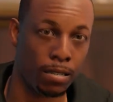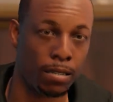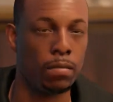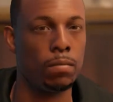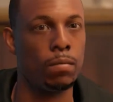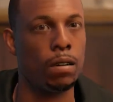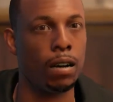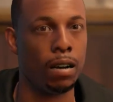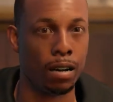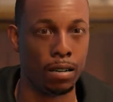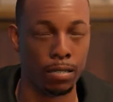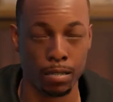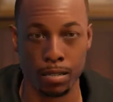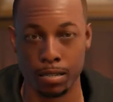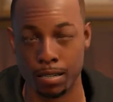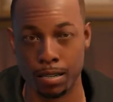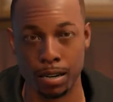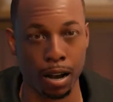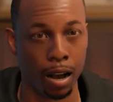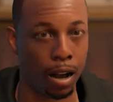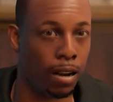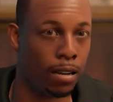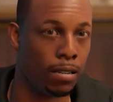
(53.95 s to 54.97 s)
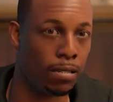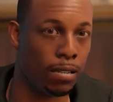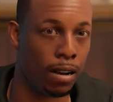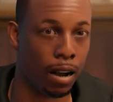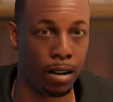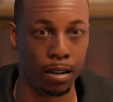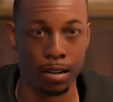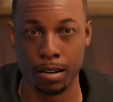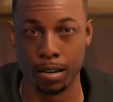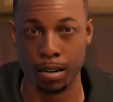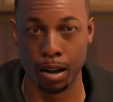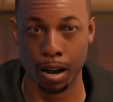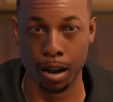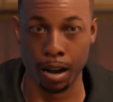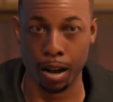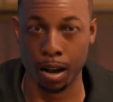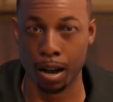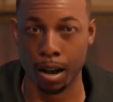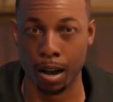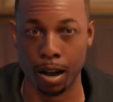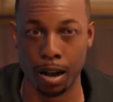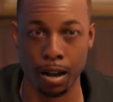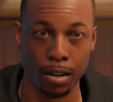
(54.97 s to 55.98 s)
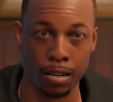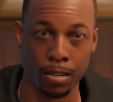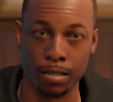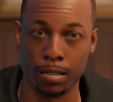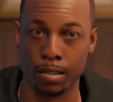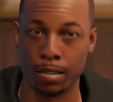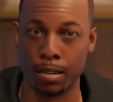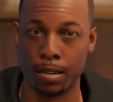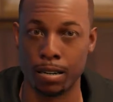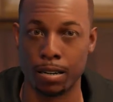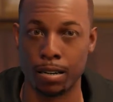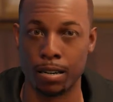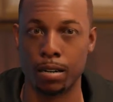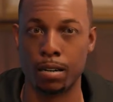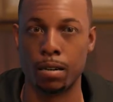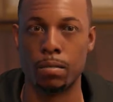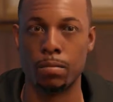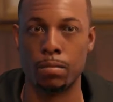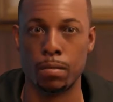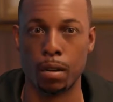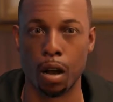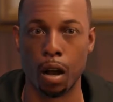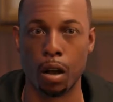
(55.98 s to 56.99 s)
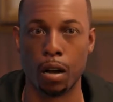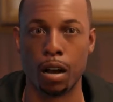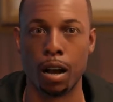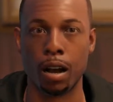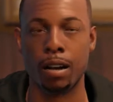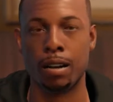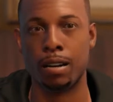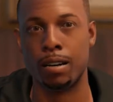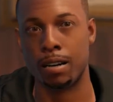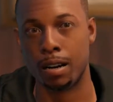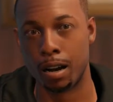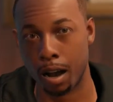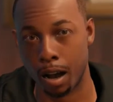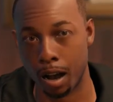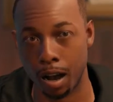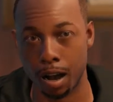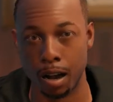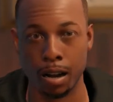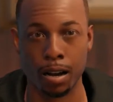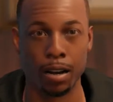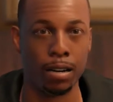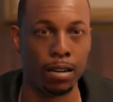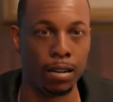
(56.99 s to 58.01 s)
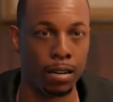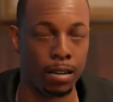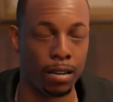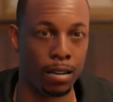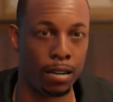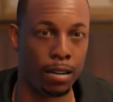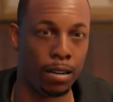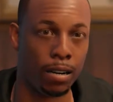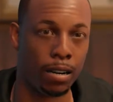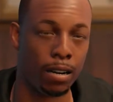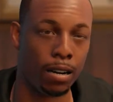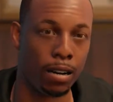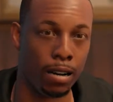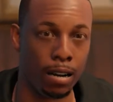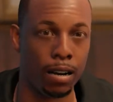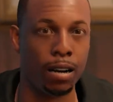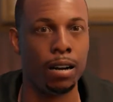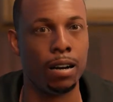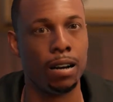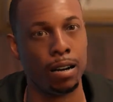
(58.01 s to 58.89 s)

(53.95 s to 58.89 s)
Thanks for your consideration. It's greatly appreciated. Is there anything you'd like to know, or should we get straight to business?